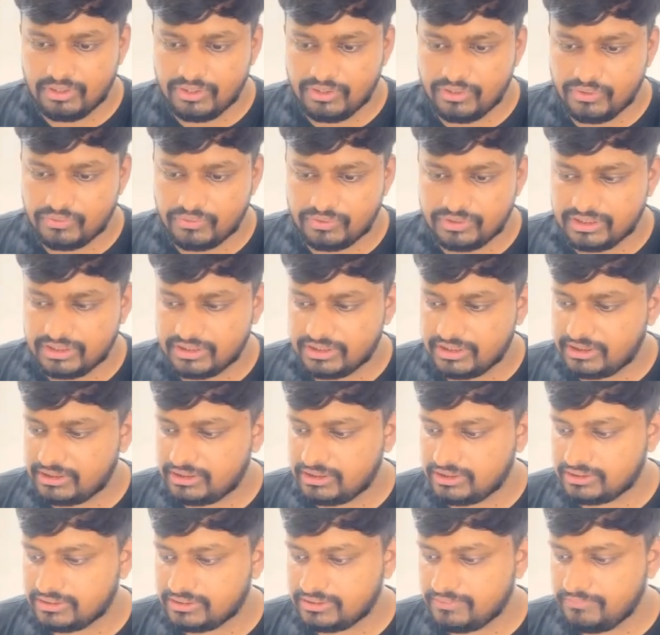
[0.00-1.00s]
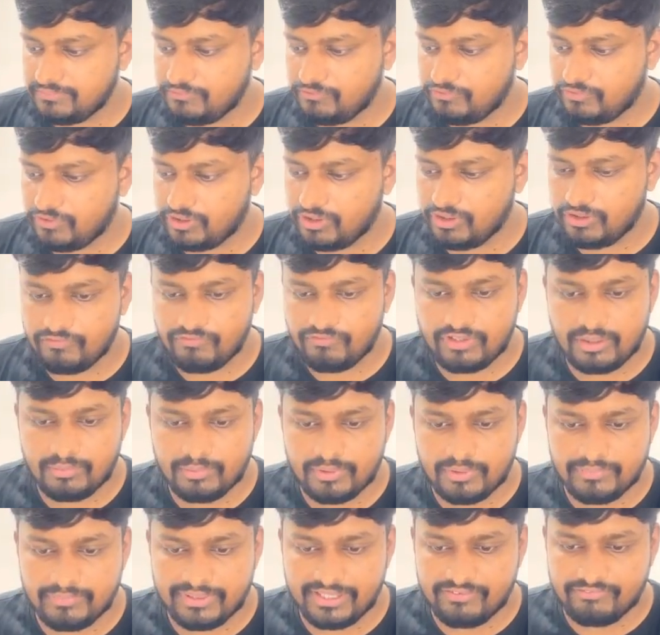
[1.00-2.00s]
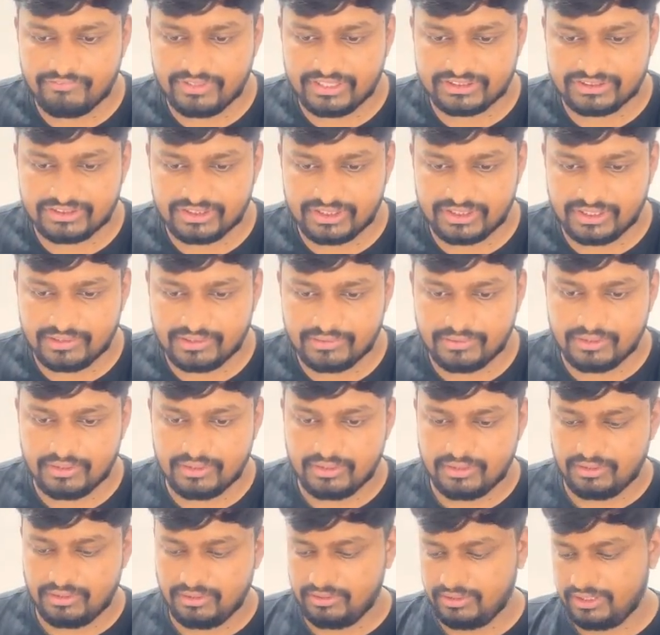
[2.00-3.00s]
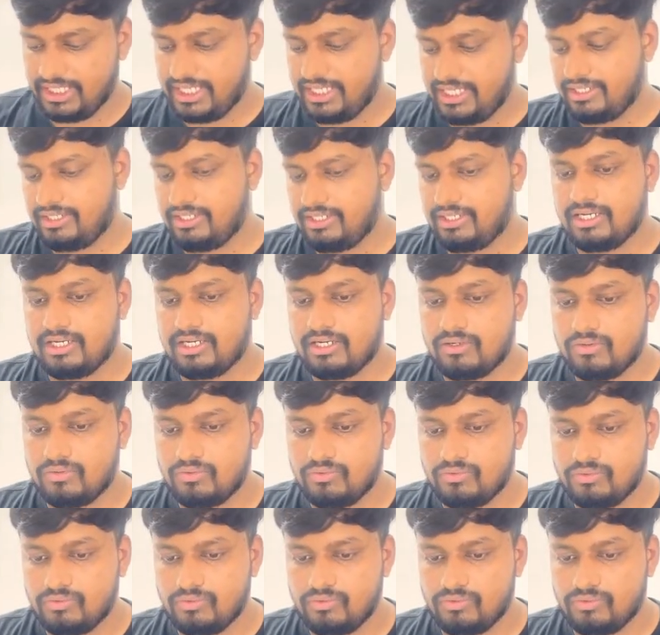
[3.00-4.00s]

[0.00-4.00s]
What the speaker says: using this system for your pharma manufacturing. Right now,